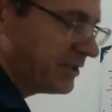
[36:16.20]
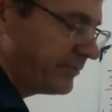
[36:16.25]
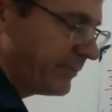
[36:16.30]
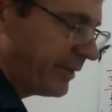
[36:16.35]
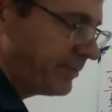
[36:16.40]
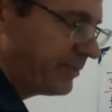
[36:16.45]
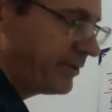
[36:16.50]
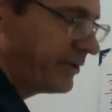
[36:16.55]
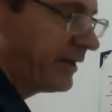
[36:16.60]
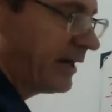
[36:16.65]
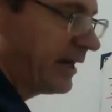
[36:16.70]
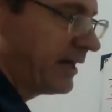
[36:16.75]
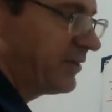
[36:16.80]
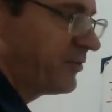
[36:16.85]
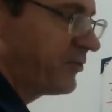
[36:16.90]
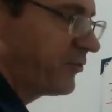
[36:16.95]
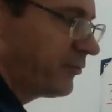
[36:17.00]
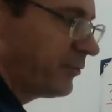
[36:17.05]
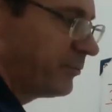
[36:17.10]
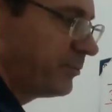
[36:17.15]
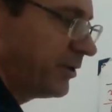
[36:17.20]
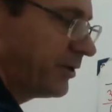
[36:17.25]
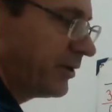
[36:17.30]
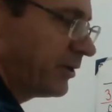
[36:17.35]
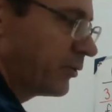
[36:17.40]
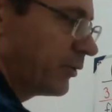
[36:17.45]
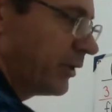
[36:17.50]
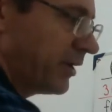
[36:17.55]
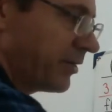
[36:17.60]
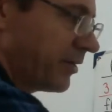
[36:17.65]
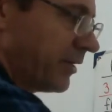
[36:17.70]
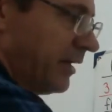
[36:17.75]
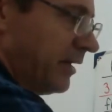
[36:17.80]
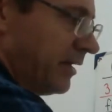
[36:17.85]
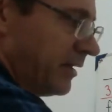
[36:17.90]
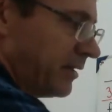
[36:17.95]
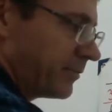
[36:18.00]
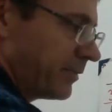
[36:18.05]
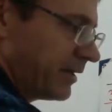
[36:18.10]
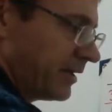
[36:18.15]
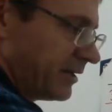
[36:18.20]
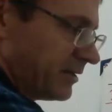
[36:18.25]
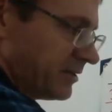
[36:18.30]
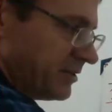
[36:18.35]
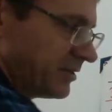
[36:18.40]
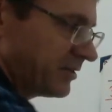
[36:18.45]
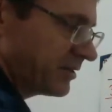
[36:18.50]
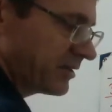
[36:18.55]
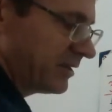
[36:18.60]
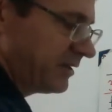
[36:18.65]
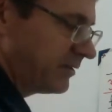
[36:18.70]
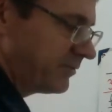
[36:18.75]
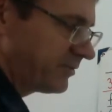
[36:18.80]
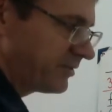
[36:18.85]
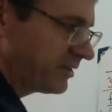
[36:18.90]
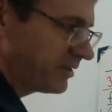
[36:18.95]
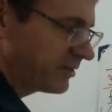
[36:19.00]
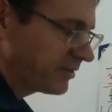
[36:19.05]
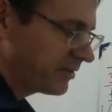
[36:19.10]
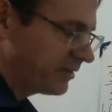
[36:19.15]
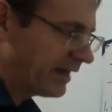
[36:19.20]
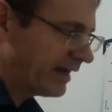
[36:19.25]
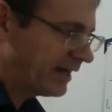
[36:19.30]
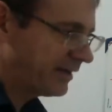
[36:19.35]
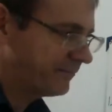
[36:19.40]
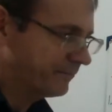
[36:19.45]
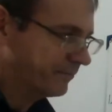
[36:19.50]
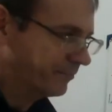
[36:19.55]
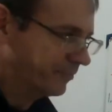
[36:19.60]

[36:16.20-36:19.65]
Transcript: Maybe you're not as familiar with, but it just gives us that